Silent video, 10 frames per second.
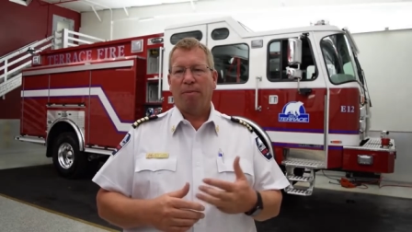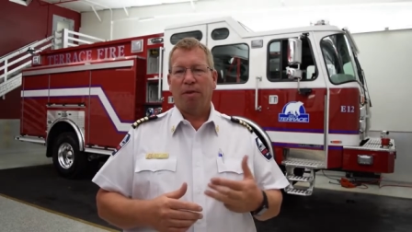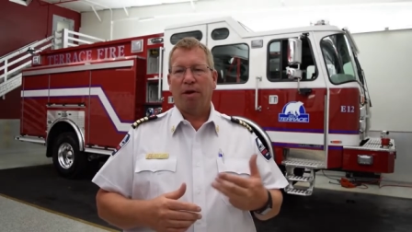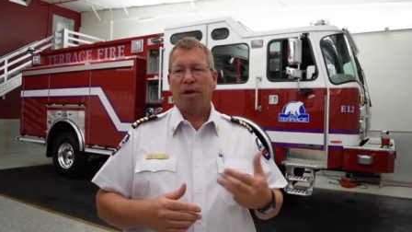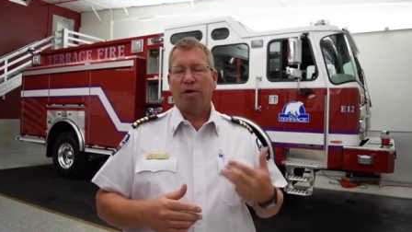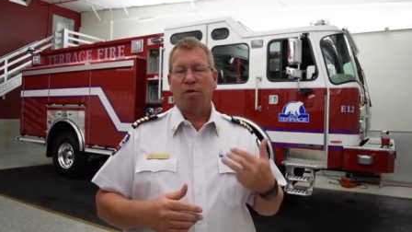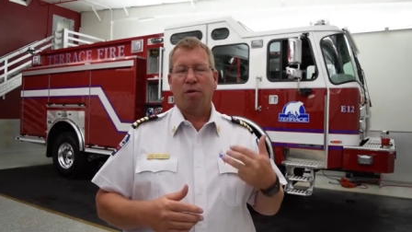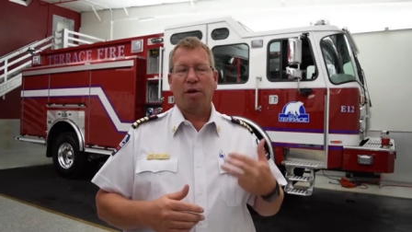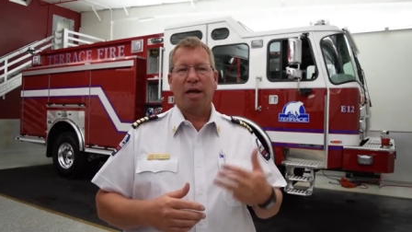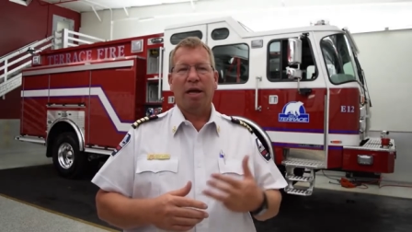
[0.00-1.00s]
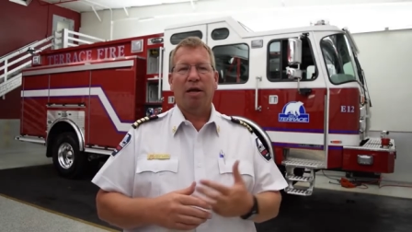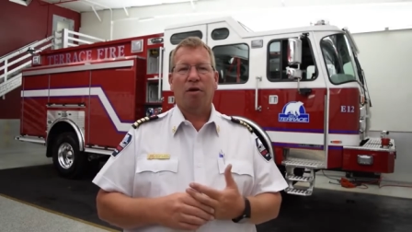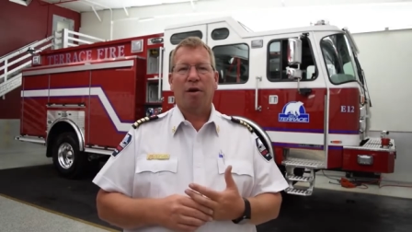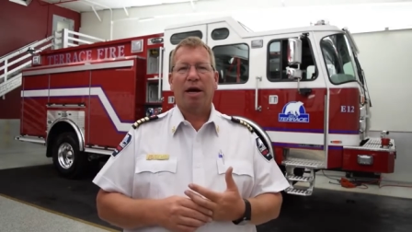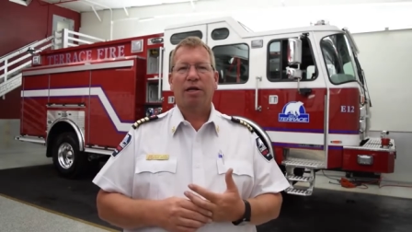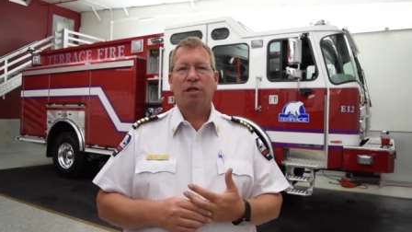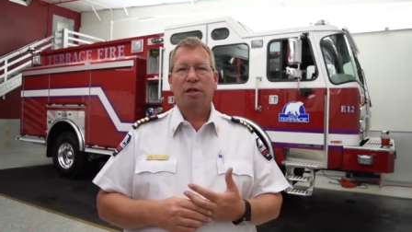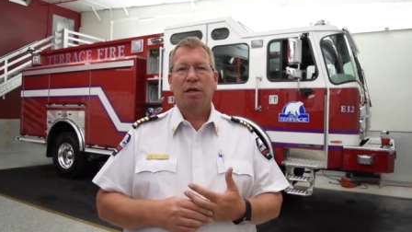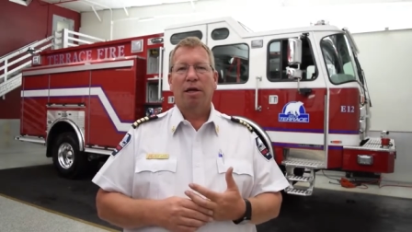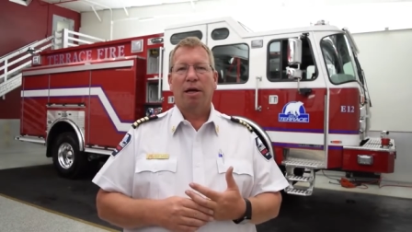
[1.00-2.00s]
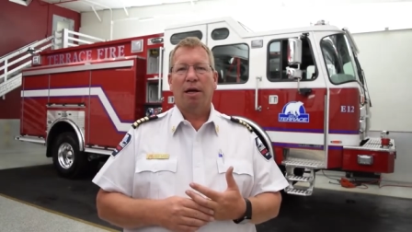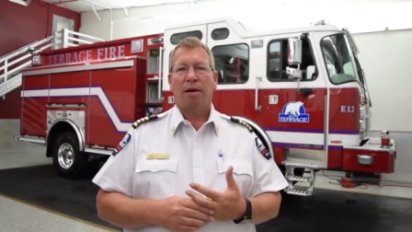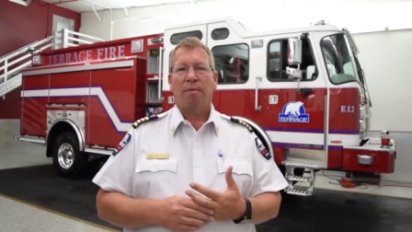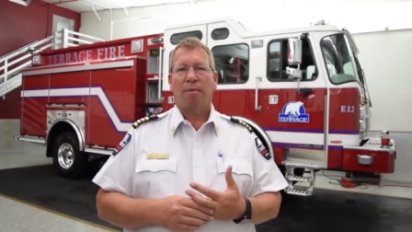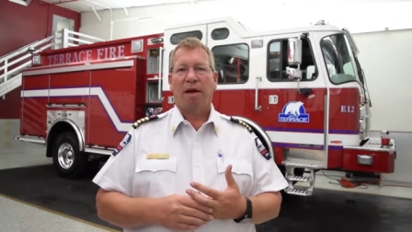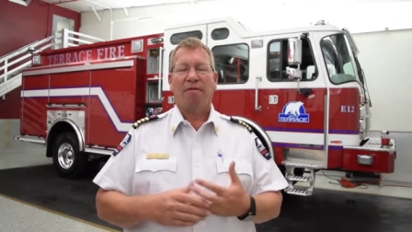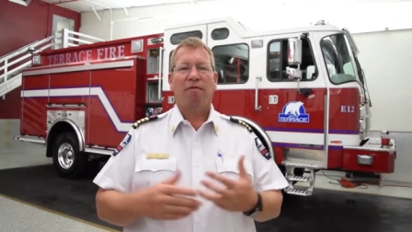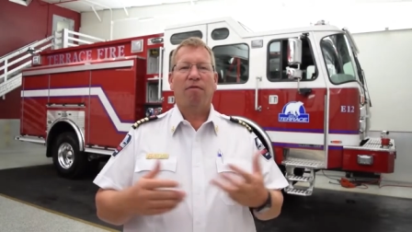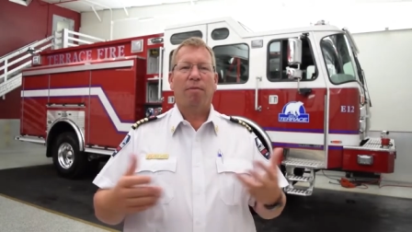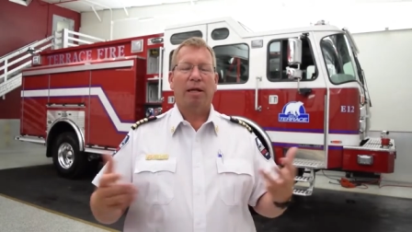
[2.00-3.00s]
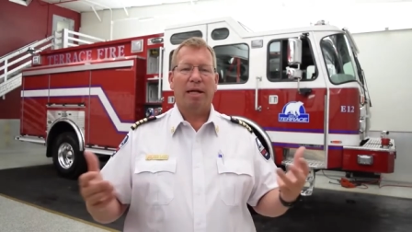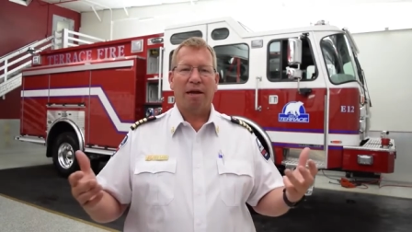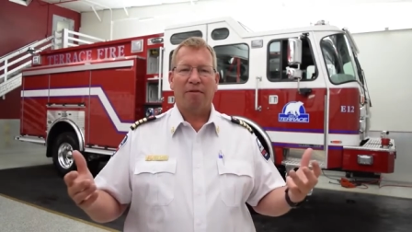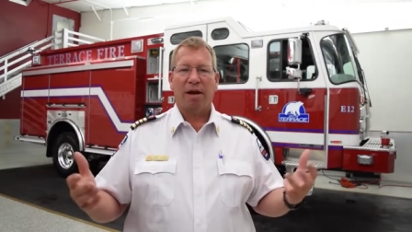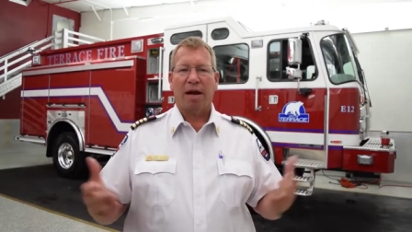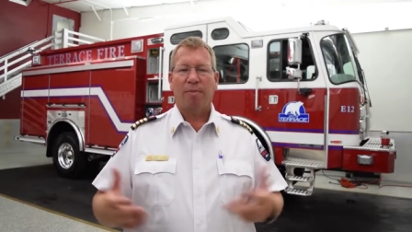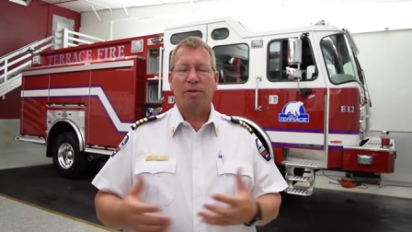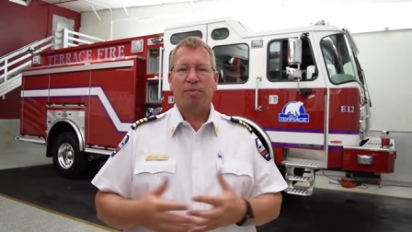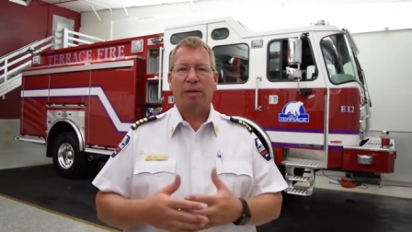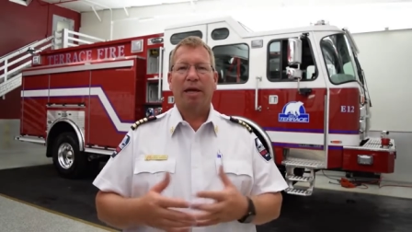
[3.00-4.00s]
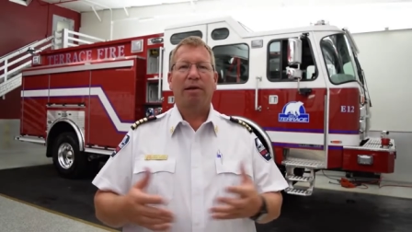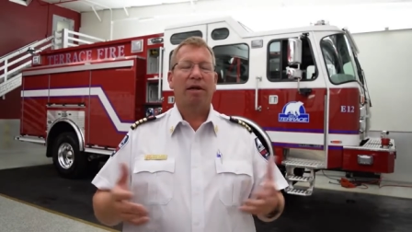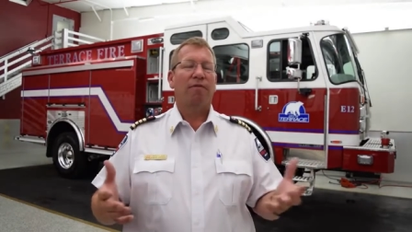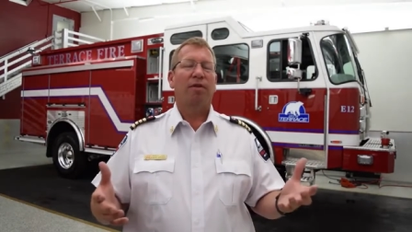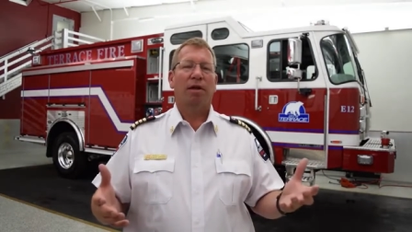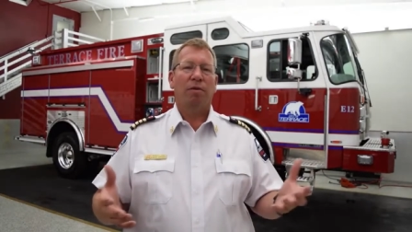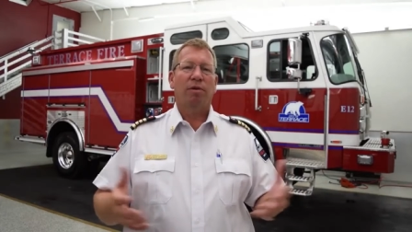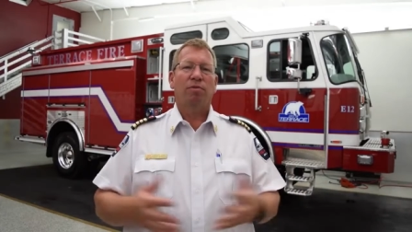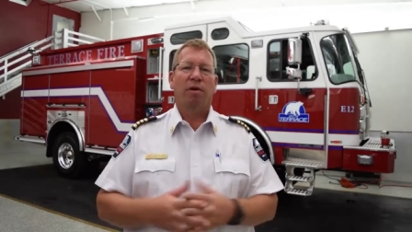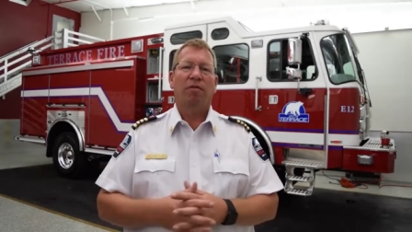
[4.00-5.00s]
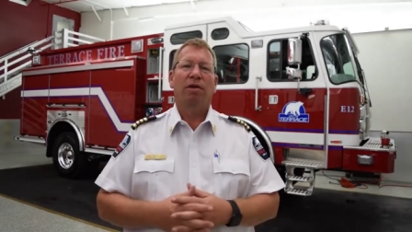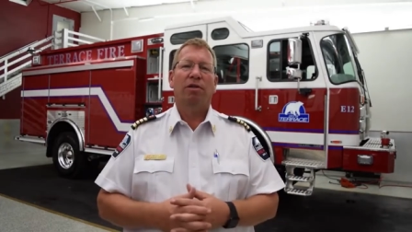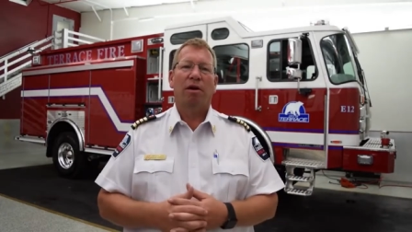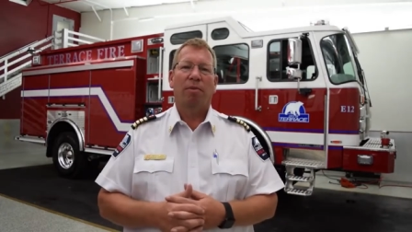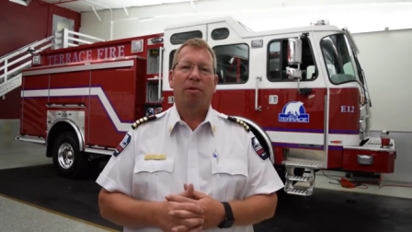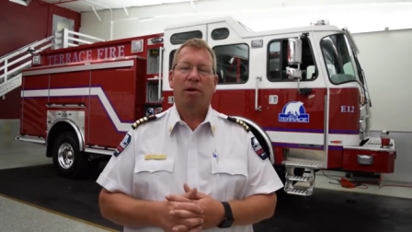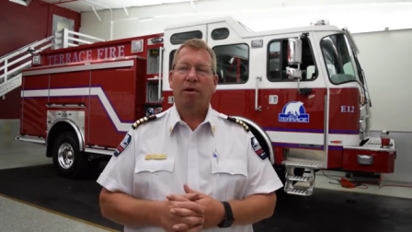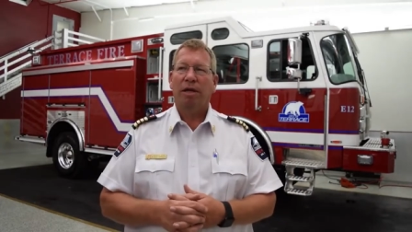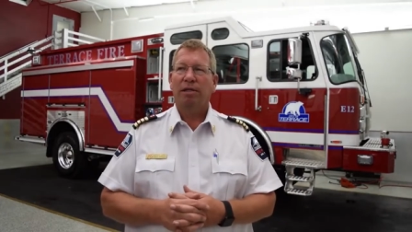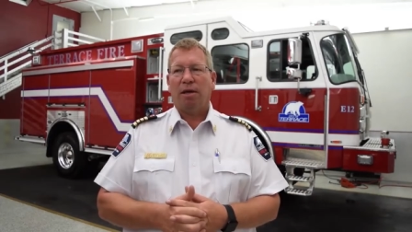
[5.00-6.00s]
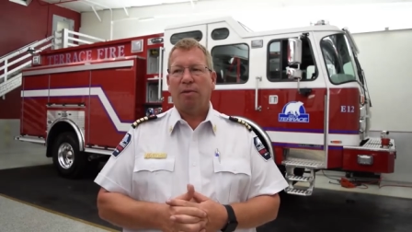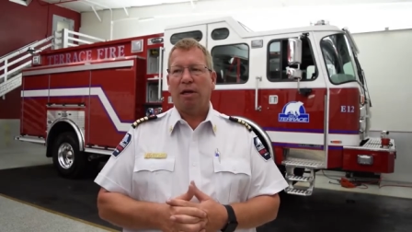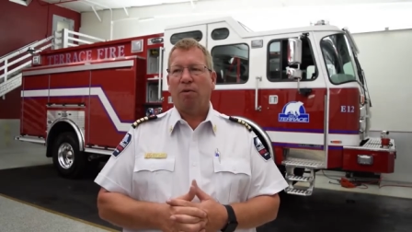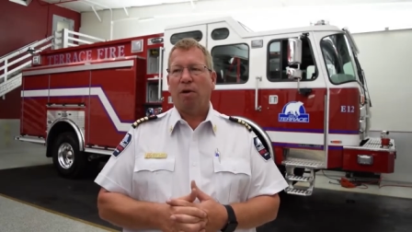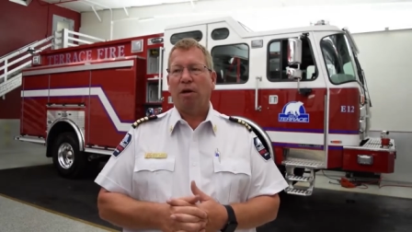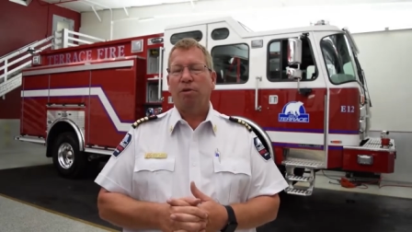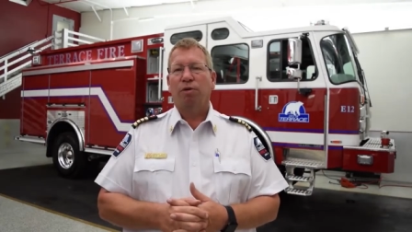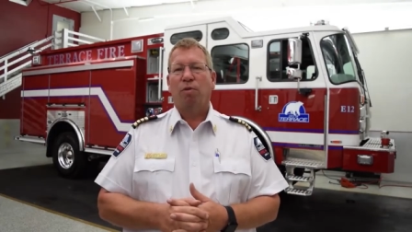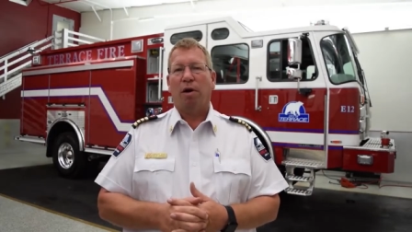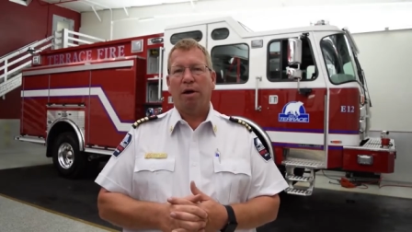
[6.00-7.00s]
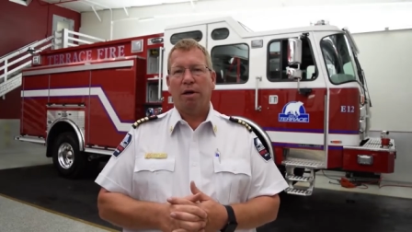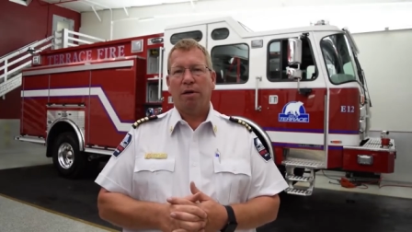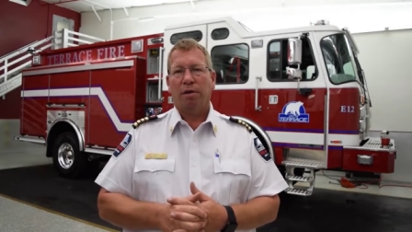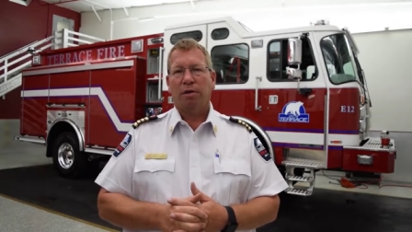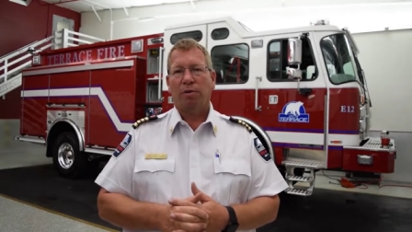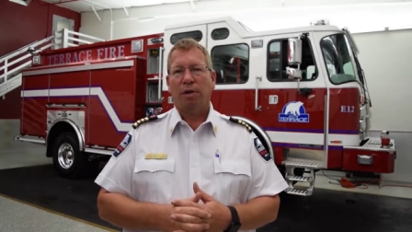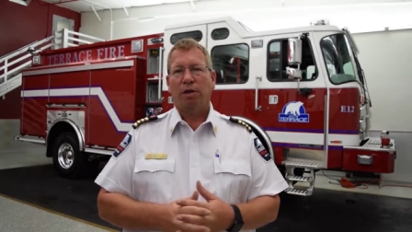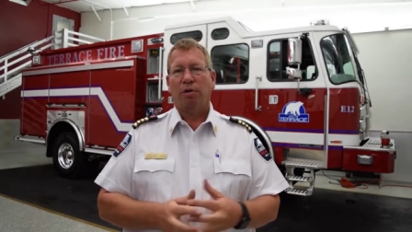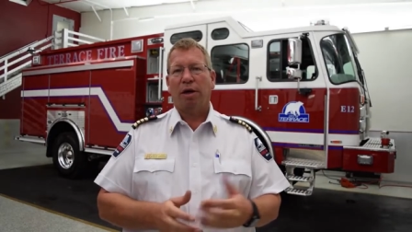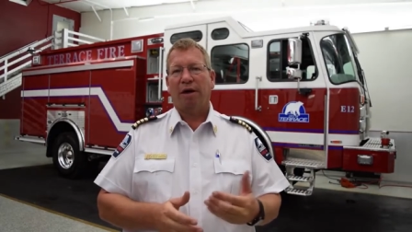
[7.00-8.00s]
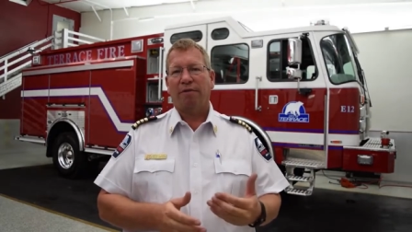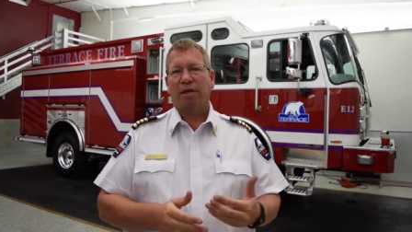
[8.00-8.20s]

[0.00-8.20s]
They're going to do okay in a crash. Heaven forbid that ever happens, but that definitely was one of our top priorities. We didn't want to lose water, so we do have